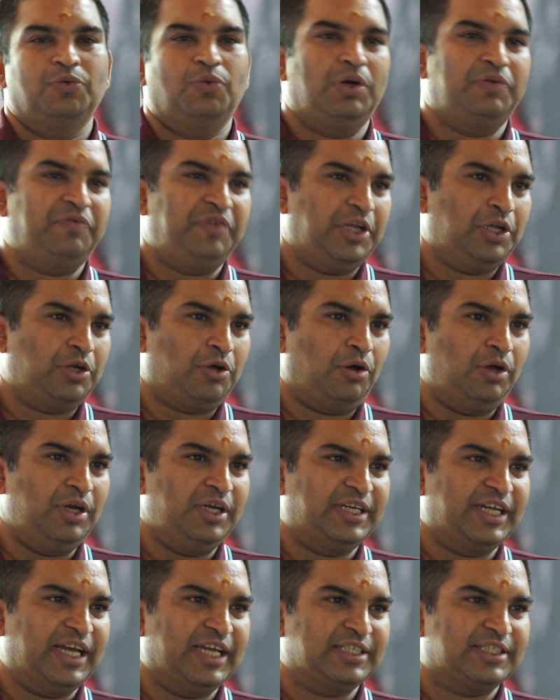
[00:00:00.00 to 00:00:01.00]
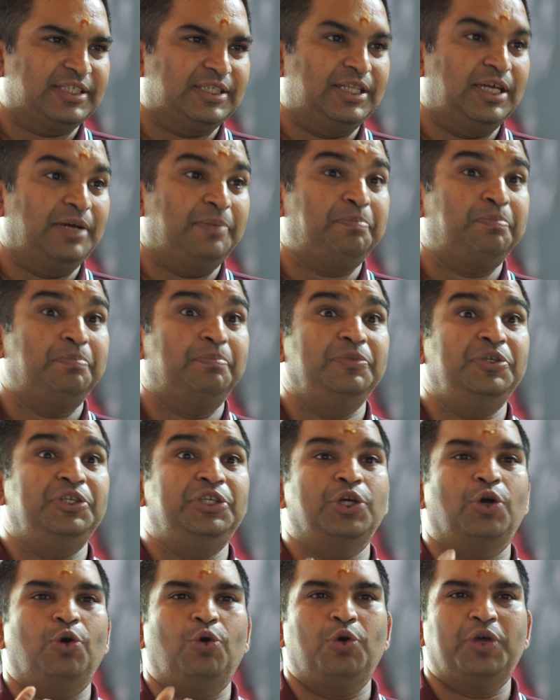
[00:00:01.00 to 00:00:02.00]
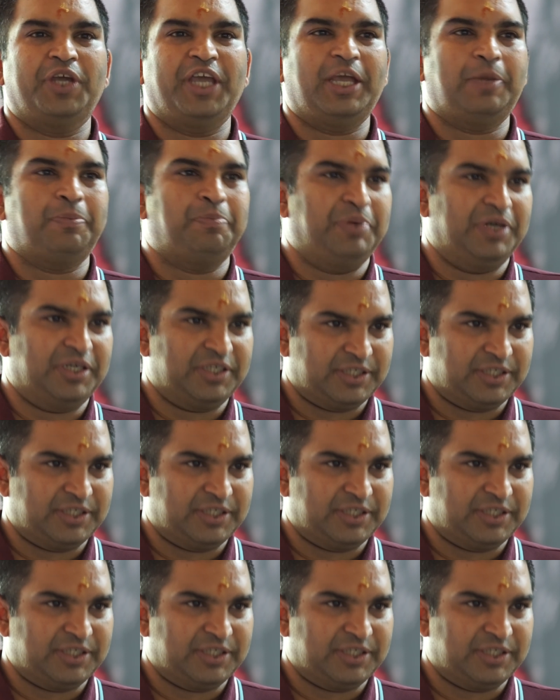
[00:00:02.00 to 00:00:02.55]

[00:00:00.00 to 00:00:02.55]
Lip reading: what we call it as the yogic